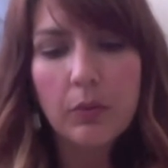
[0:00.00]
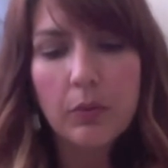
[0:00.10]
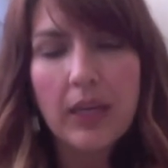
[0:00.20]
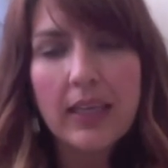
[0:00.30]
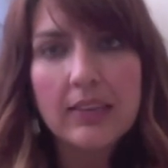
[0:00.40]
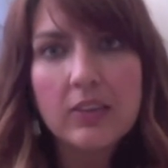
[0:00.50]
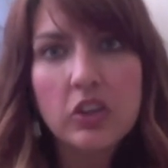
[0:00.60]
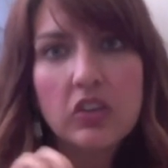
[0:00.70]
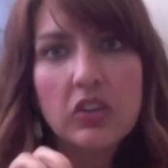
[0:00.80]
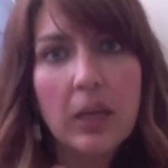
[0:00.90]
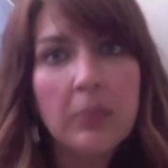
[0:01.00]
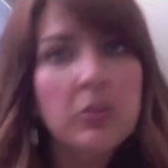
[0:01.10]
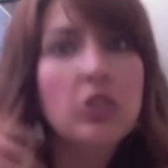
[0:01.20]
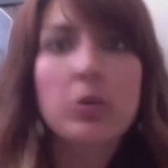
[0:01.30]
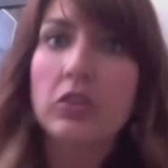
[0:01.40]
I guess, just comes
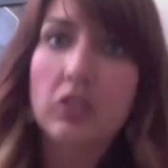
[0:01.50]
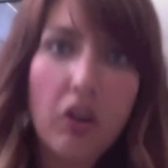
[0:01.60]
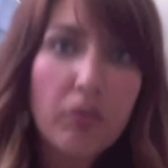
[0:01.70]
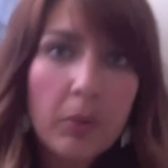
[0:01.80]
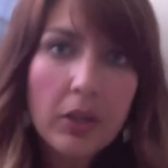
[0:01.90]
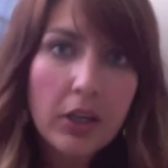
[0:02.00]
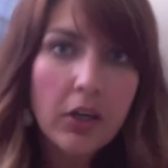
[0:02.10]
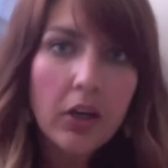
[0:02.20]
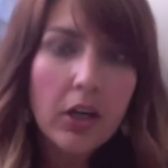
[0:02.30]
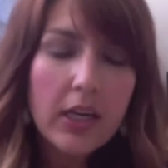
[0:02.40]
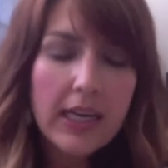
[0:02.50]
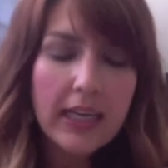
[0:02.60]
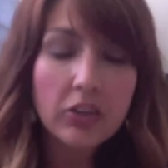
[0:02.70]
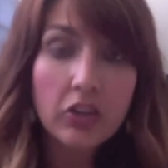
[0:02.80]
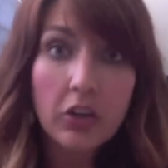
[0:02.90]
into her sophomore year
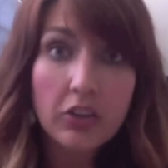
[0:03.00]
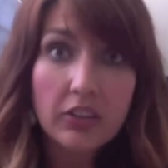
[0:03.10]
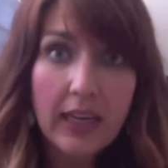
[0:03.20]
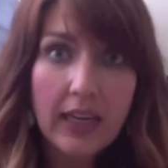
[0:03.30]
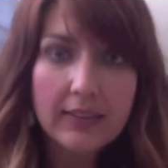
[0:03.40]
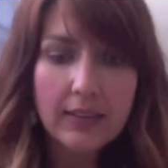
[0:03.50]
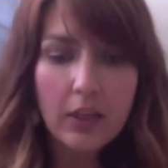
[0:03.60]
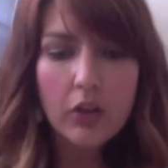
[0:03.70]
in Dark Days,